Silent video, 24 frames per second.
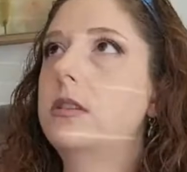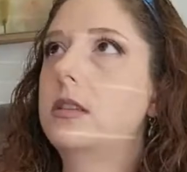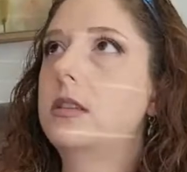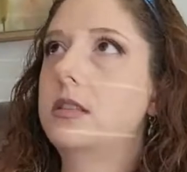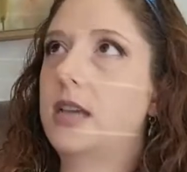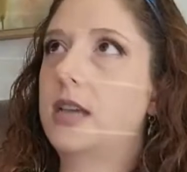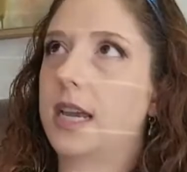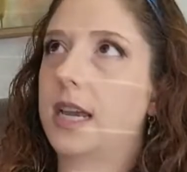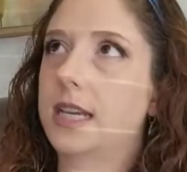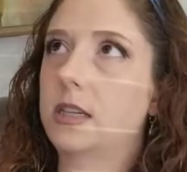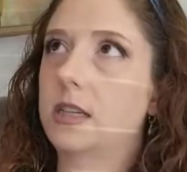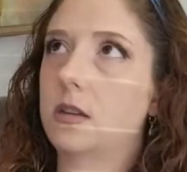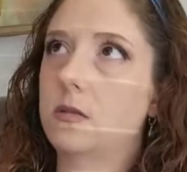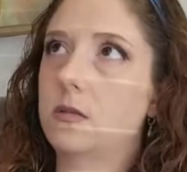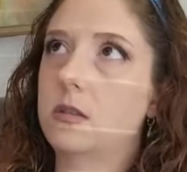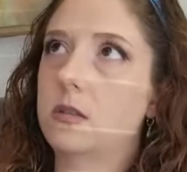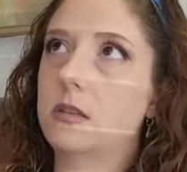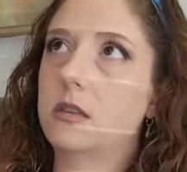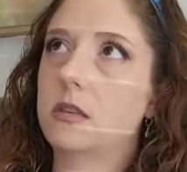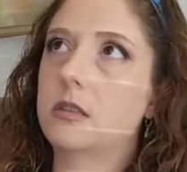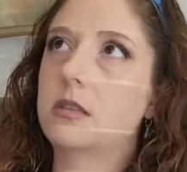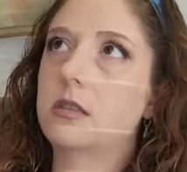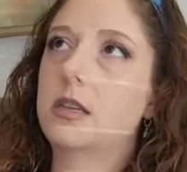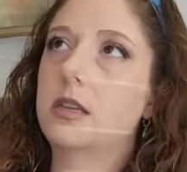to
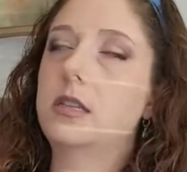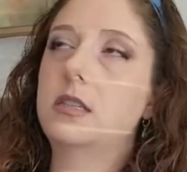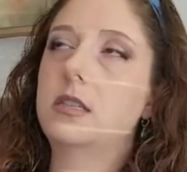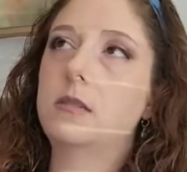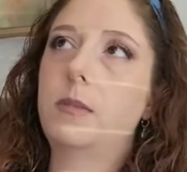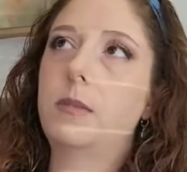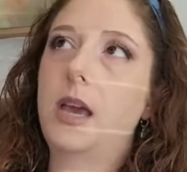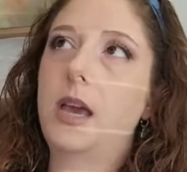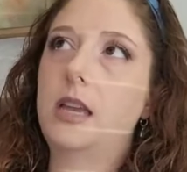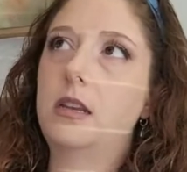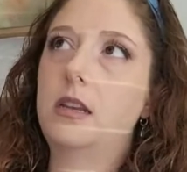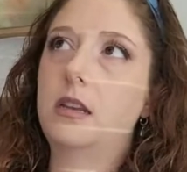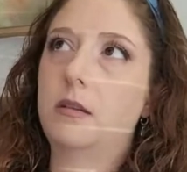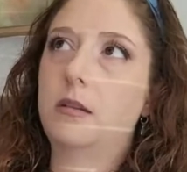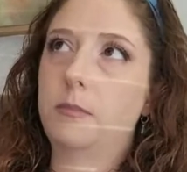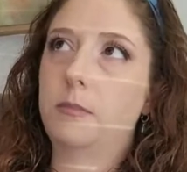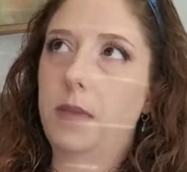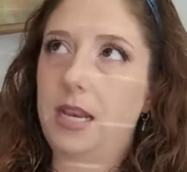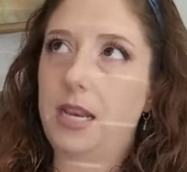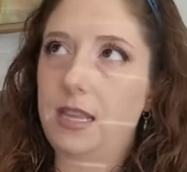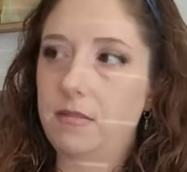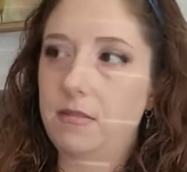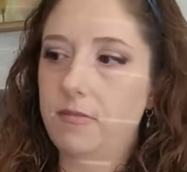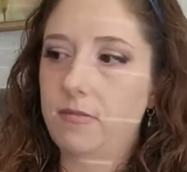diagnosis can depend on
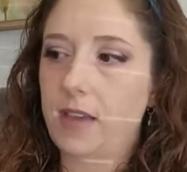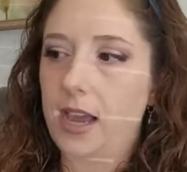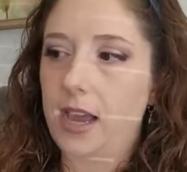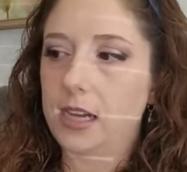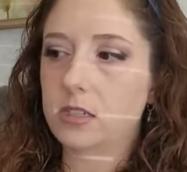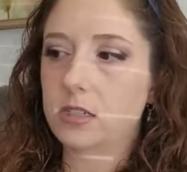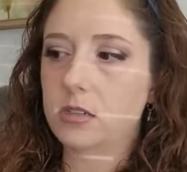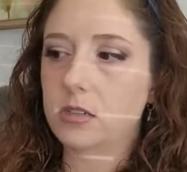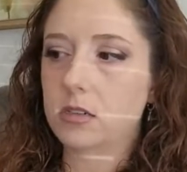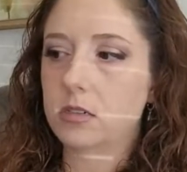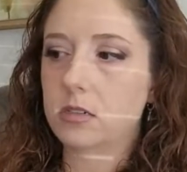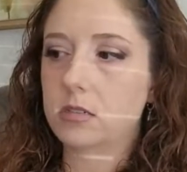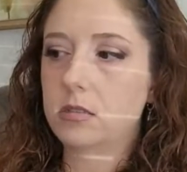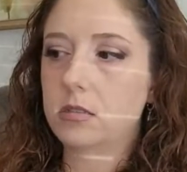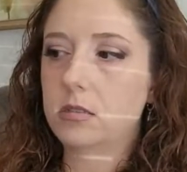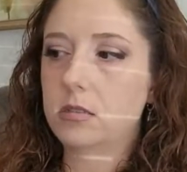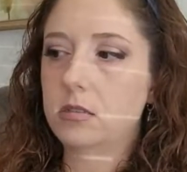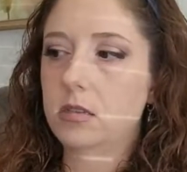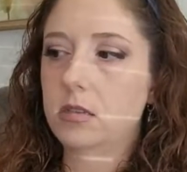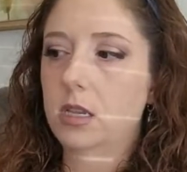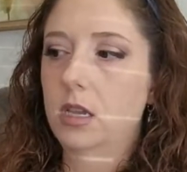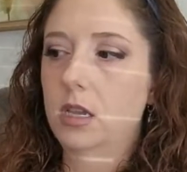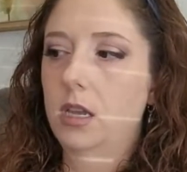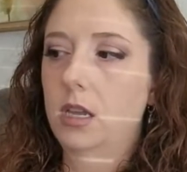many
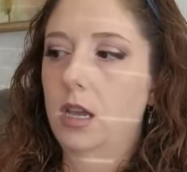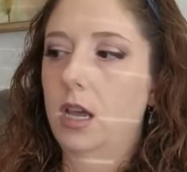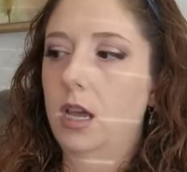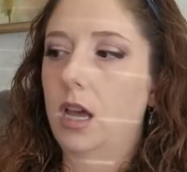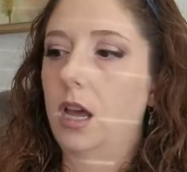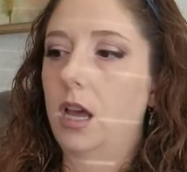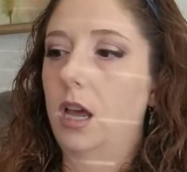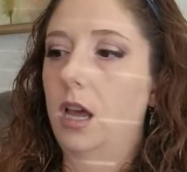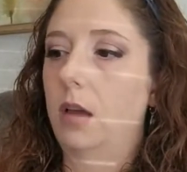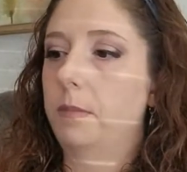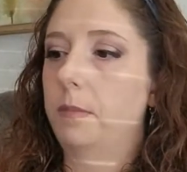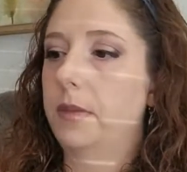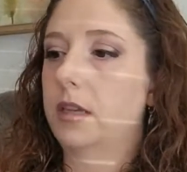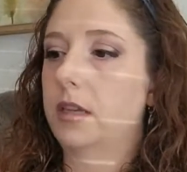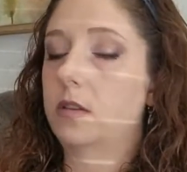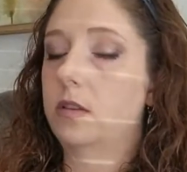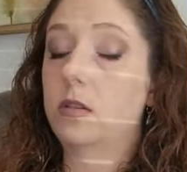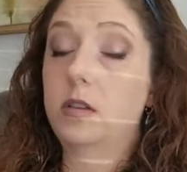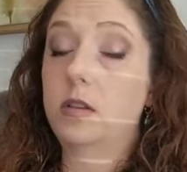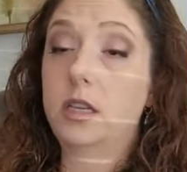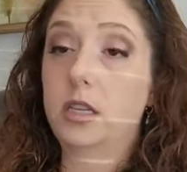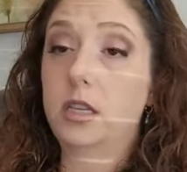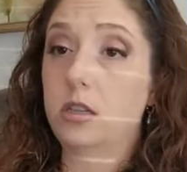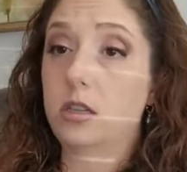factors,
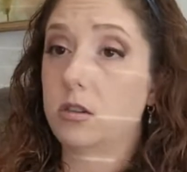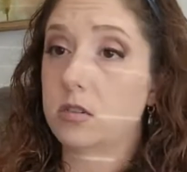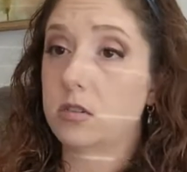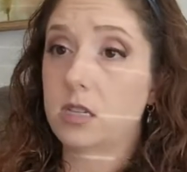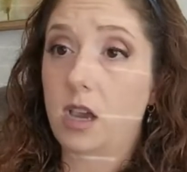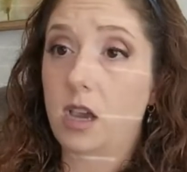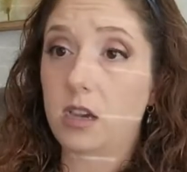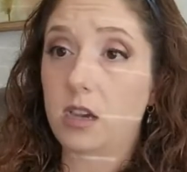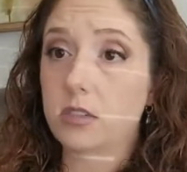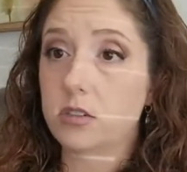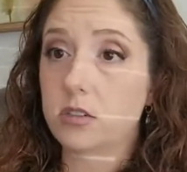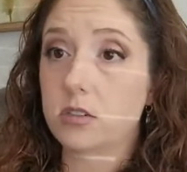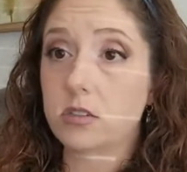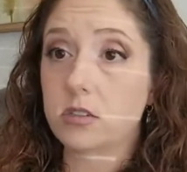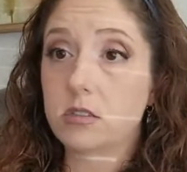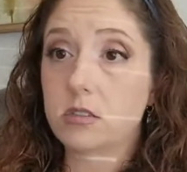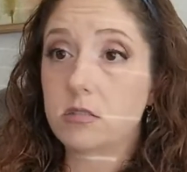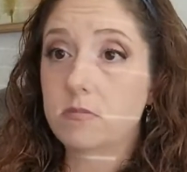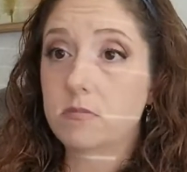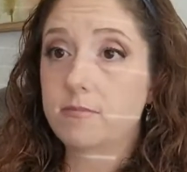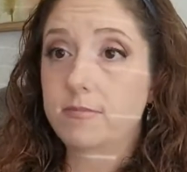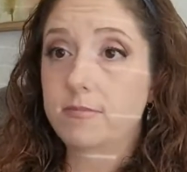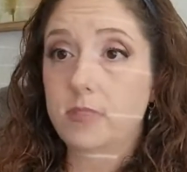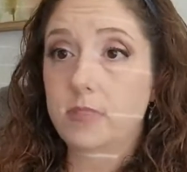including your
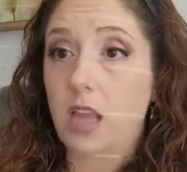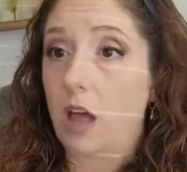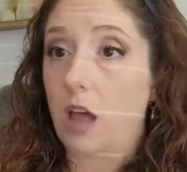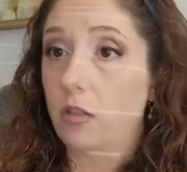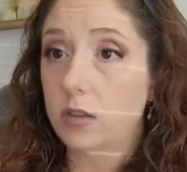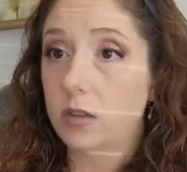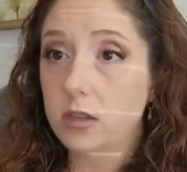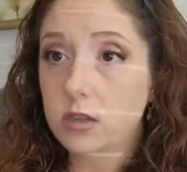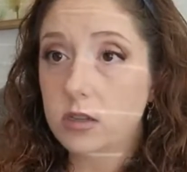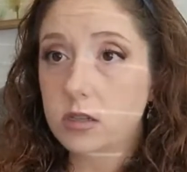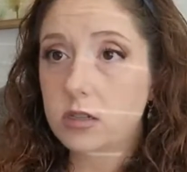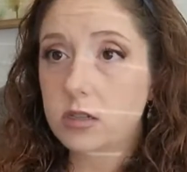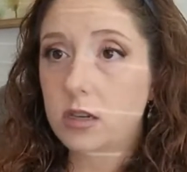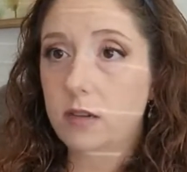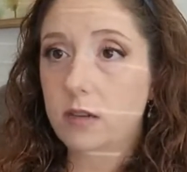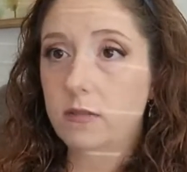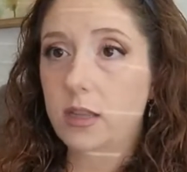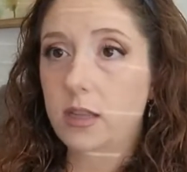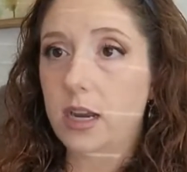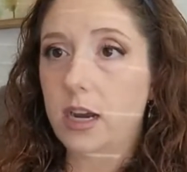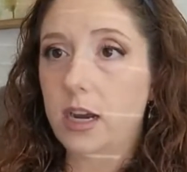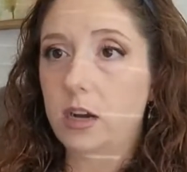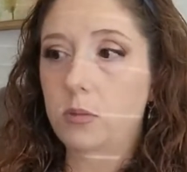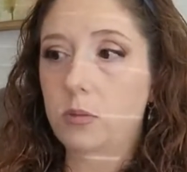doctor's knowledge of
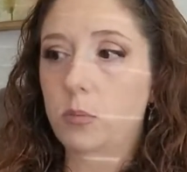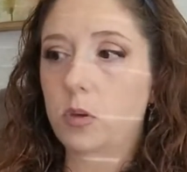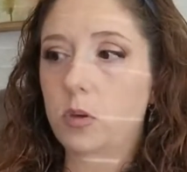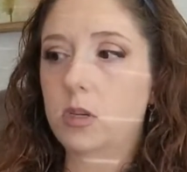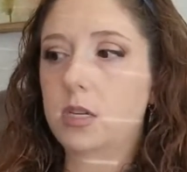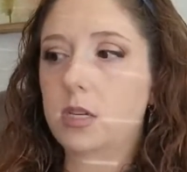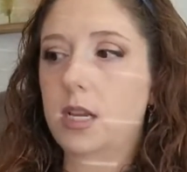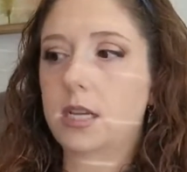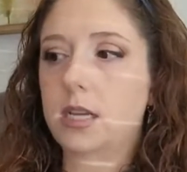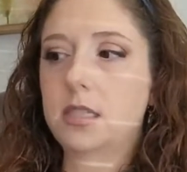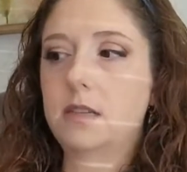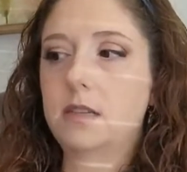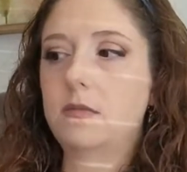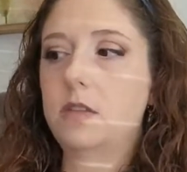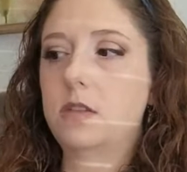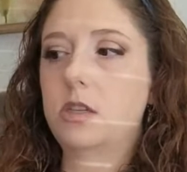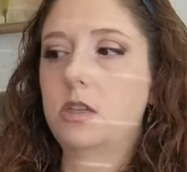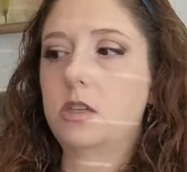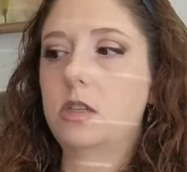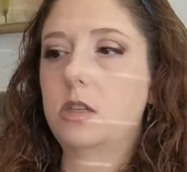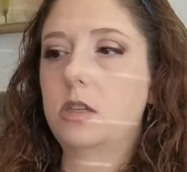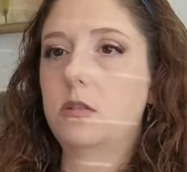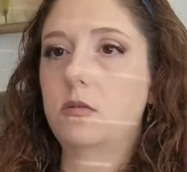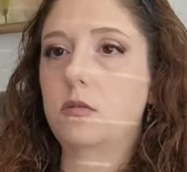the heritable connective
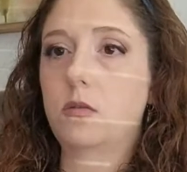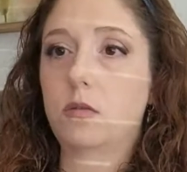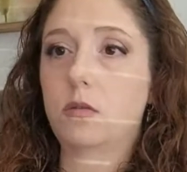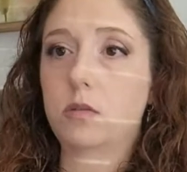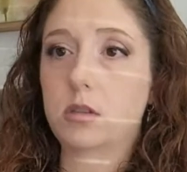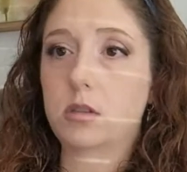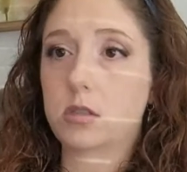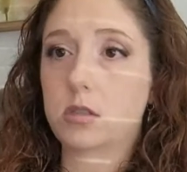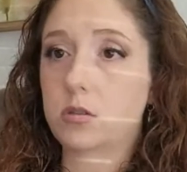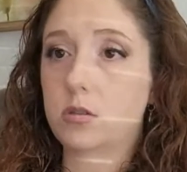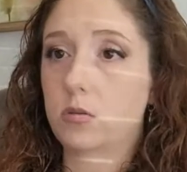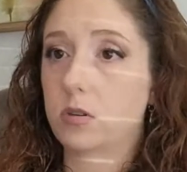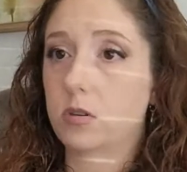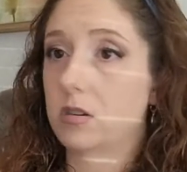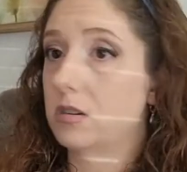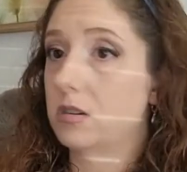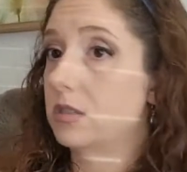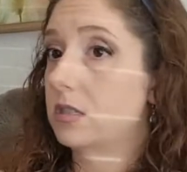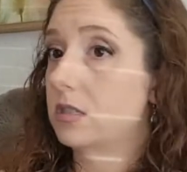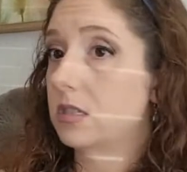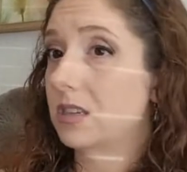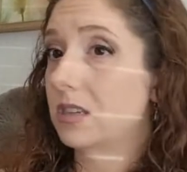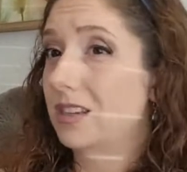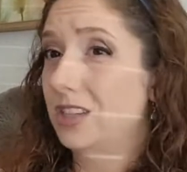tissue
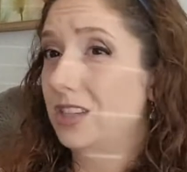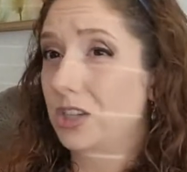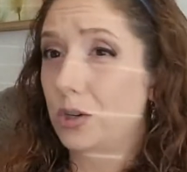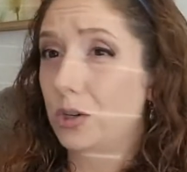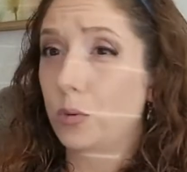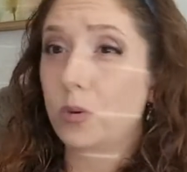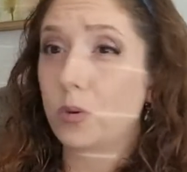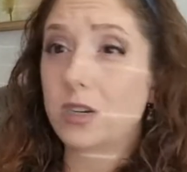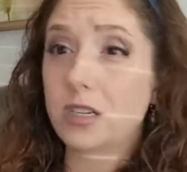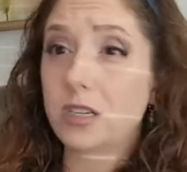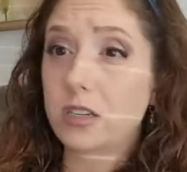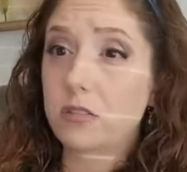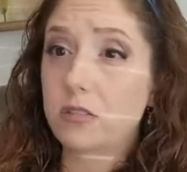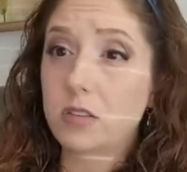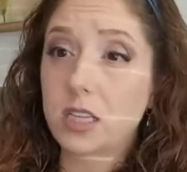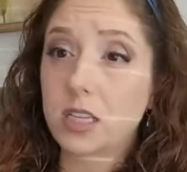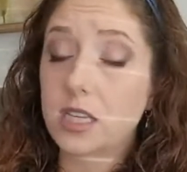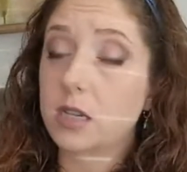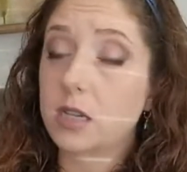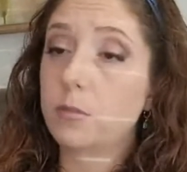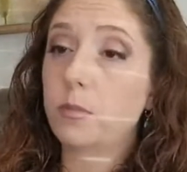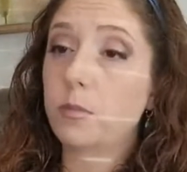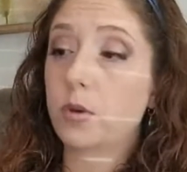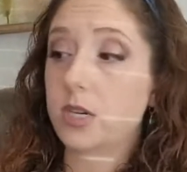disorders and your
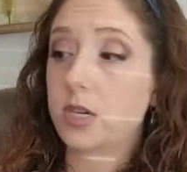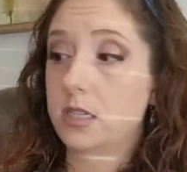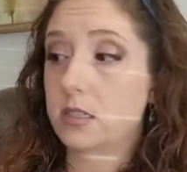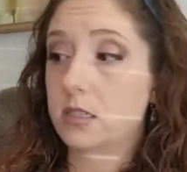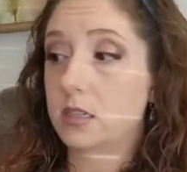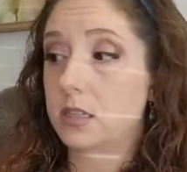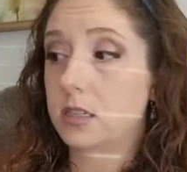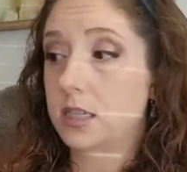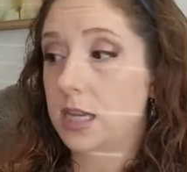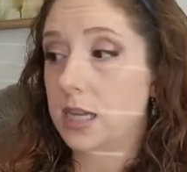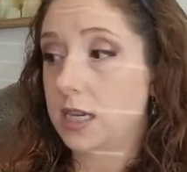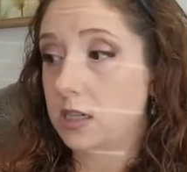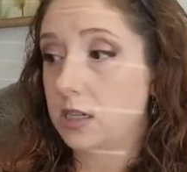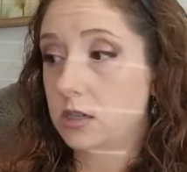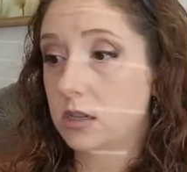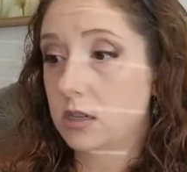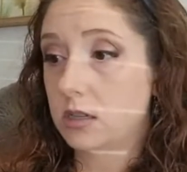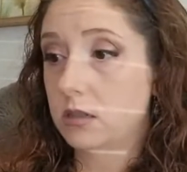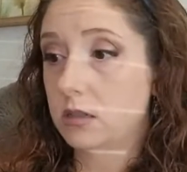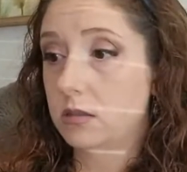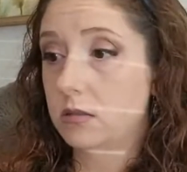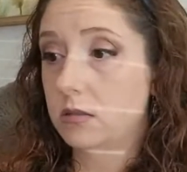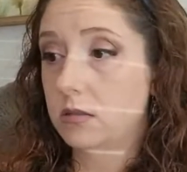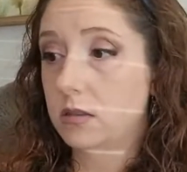unique
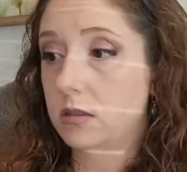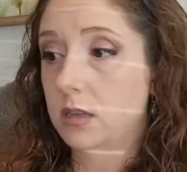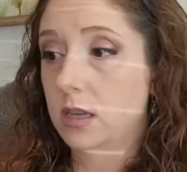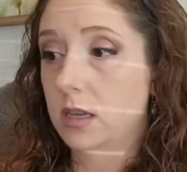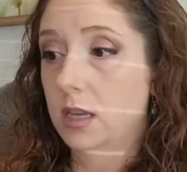presentations.